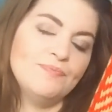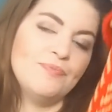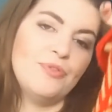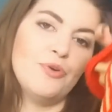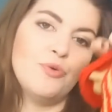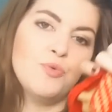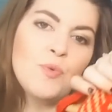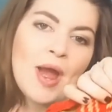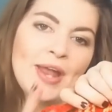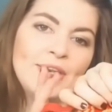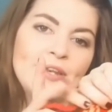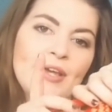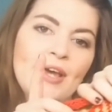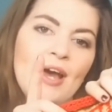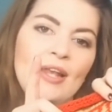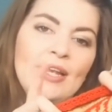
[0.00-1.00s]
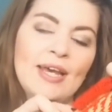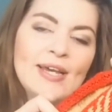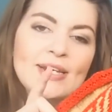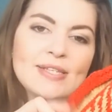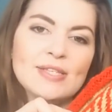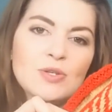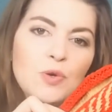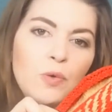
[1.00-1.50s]
The red colour
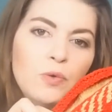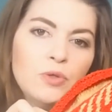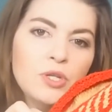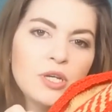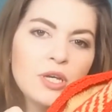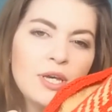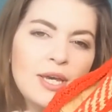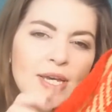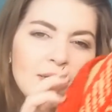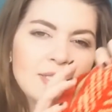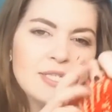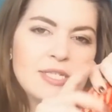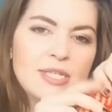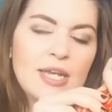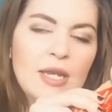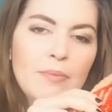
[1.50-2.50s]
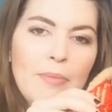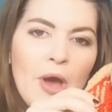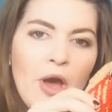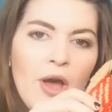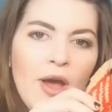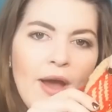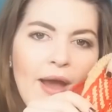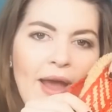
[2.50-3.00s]
is called
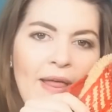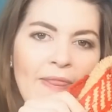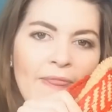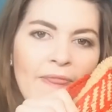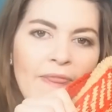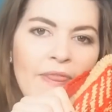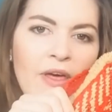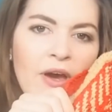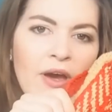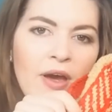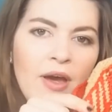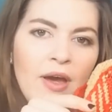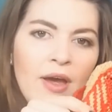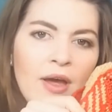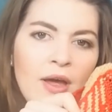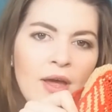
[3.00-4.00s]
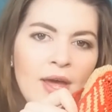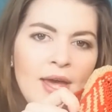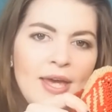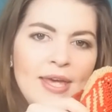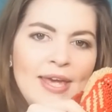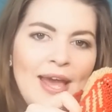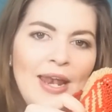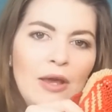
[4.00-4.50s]
Cinnabar and the
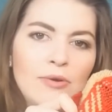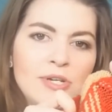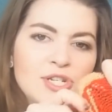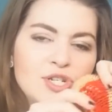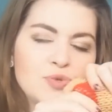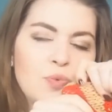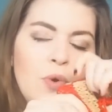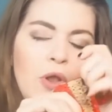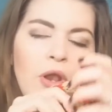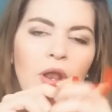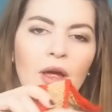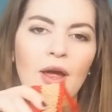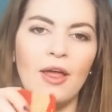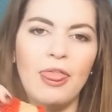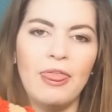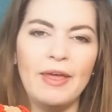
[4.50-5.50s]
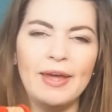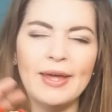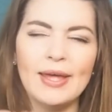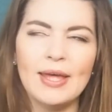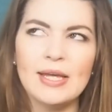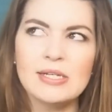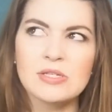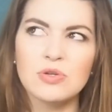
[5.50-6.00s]
yellowish one I
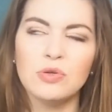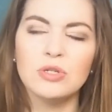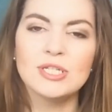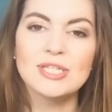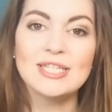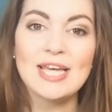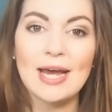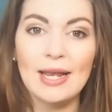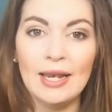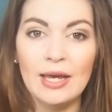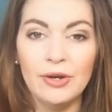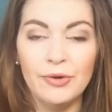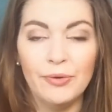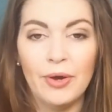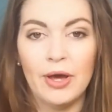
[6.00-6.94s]
think is called Tallow.